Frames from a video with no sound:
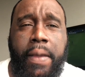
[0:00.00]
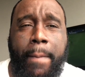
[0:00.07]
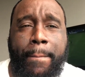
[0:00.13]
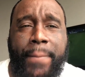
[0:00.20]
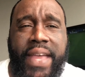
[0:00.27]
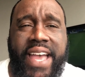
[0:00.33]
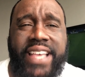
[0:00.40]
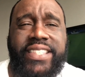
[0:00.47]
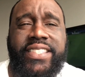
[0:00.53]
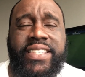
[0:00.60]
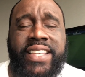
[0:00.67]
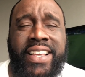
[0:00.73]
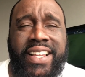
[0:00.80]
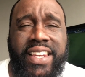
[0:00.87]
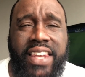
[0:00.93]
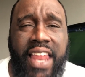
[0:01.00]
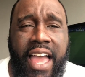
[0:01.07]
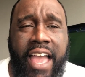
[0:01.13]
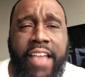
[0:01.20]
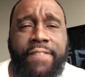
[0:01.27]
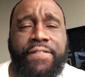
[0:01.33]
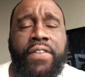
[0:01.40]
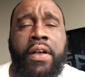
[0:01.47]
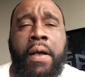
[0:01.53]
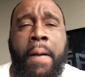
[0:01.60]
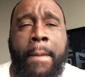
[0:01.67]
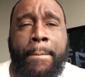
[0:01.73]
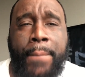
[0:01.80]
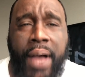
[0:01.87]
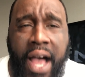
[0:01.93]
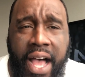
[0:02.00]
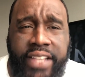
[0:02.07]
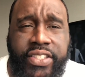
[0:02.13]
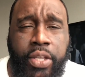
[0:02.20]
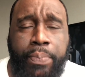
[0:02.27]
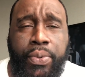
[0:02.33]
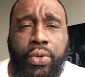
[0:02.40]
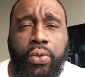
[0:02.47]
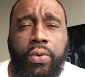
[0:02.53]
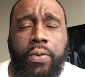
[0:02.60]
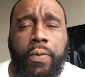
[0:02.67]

best life possible.